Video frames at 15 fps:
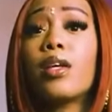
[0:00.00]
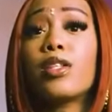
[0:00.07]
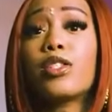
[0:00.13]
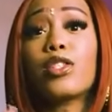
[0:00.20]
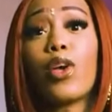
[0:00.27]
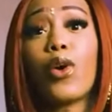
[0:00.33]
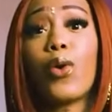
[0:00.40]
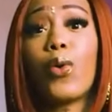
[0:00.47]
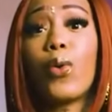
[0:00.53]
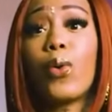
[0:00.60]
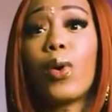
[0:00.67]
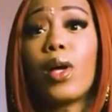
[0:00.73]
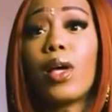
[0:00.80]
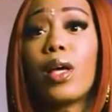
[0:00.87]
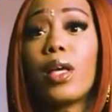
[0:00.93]

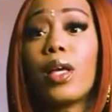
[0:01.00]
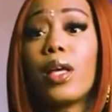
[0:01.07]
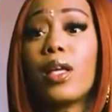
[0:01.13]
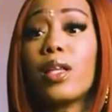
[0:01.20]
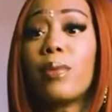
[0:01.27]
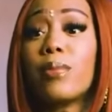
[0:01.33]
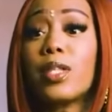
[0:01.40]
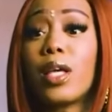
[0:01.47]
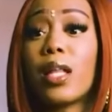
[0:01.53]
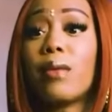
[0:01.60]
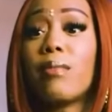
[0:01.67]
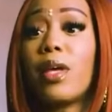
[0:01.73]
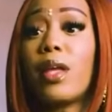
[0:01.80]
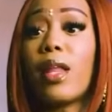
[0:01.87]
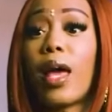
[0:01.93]
So he ended up
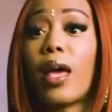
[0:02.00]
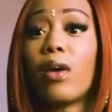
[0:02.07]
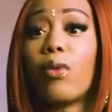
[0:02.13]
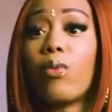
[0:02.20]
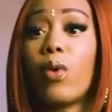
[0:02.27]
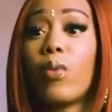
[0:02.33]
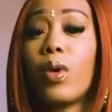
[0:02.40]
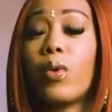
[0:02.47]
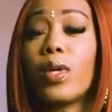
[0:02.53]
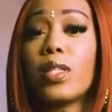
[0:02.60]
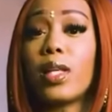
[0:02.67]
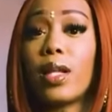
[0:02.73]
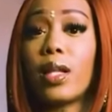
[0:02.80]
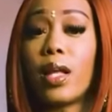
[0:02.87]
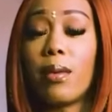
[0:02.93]
telling me, like, when we
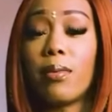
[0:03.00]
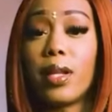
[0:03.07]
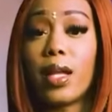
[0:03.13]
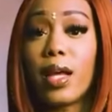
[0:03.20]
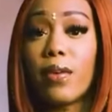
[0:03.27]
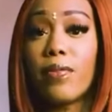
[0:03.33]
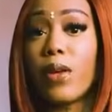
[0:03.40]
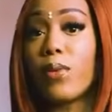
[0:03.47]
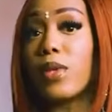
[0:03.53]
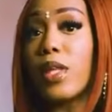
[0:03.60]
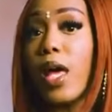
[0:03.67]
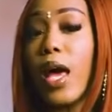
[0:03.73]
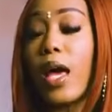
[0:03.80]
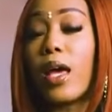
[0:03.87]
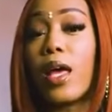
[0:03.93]
went to Club Live, he
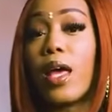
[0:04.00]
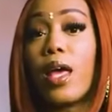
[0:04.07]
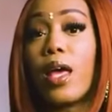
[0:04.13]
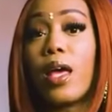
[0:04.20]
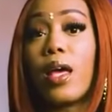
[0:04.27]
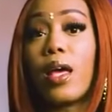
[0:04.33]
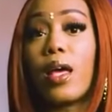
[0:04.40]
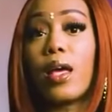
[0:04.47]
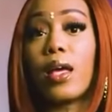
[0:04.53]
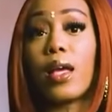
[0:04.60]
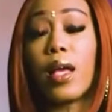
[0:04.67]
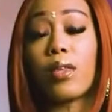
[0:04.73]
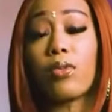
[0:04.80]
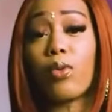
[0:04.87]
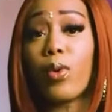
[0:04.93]
was like,
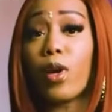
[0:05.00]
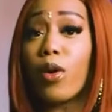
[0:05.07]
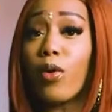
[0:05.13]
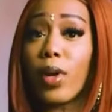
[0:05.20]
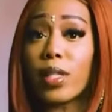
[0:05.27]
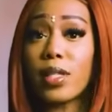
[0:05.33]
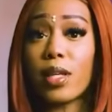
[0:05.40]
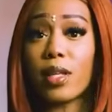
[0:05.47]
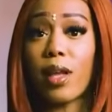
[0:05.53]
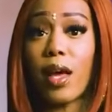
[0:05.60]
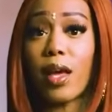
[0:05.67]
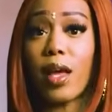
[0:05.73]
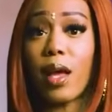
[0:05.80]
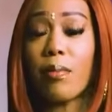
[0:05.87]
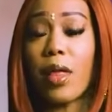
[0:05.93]
guess where we're going
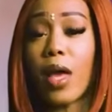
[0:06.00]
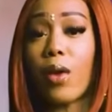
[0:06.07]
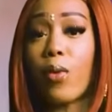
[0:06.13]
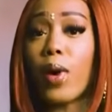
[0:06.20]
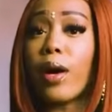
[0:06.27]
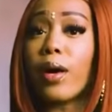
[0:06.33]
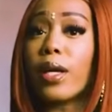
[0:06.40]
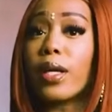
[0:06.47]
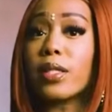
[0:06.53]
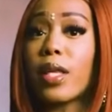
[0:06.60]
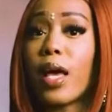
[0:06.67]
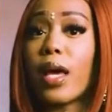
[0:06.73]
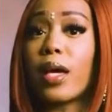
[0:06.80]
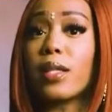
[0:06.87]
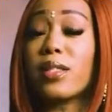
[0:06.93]
tonight? I'm like, where? He's
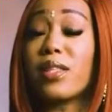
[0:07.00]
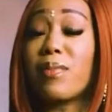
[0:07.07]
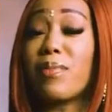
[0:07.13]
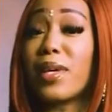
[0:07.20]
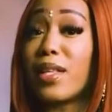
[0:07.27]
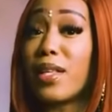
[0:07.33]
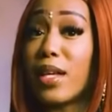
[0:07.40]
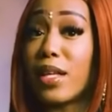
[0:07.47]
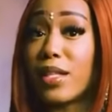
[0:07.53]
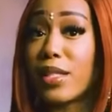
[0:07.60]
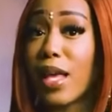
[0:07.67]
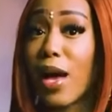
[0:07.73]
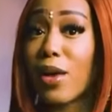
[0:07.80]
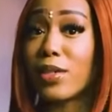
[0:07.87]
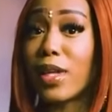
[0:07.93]
like, to P.
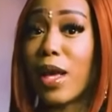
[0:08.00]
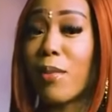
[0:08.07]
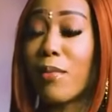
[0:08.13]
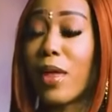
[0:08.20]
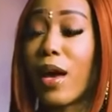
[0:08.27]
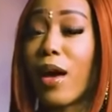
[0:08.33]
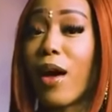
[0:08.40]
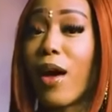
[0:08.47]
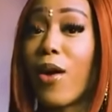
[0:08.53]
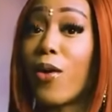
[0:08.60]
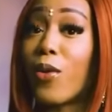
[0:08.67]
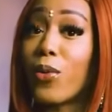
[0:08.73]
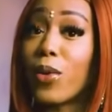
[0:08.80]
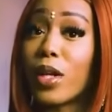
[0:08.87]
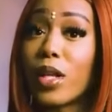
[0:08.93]
Diddy's house. I'm like,
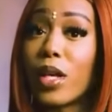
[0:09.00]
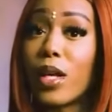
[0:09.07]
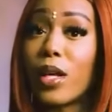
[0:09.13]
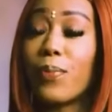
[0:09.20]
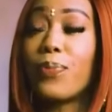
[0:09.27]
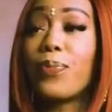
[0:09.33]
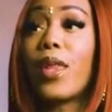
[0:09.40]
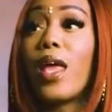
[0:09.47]
oh, really?